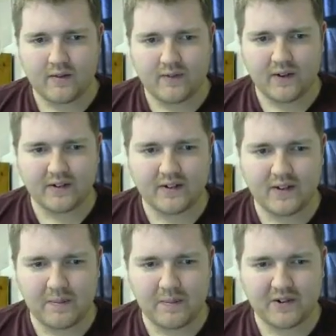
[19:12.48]
first
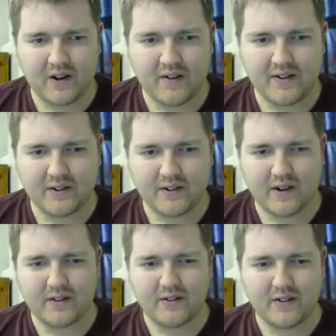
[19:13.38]
number is always the
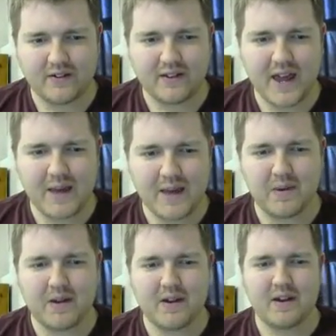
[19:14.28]
one to escape,
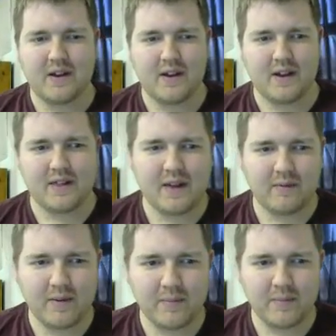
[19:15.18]
and then
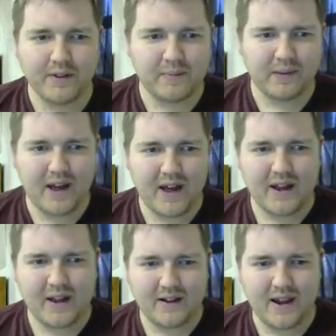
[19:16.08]
we
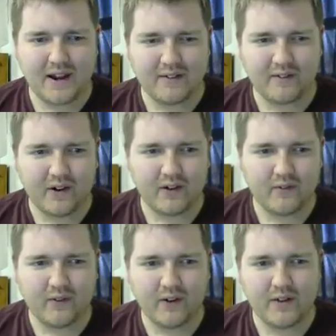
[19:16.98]
multiply
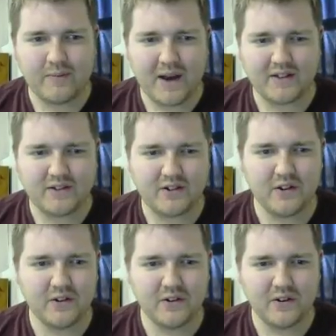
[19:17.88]
-1/4 by
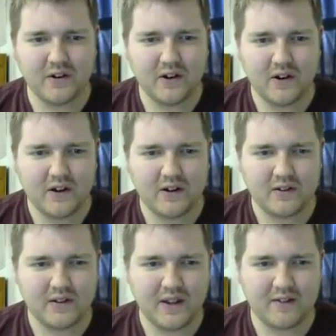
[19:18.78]
2
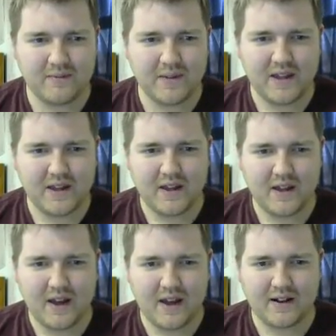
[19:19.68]
to give me
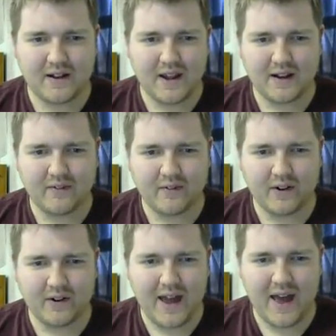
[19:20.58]

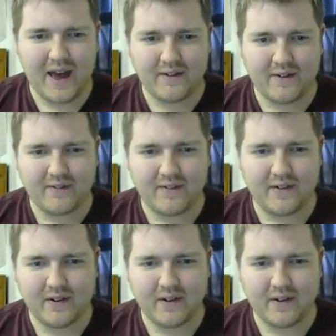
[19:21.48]
-1/2.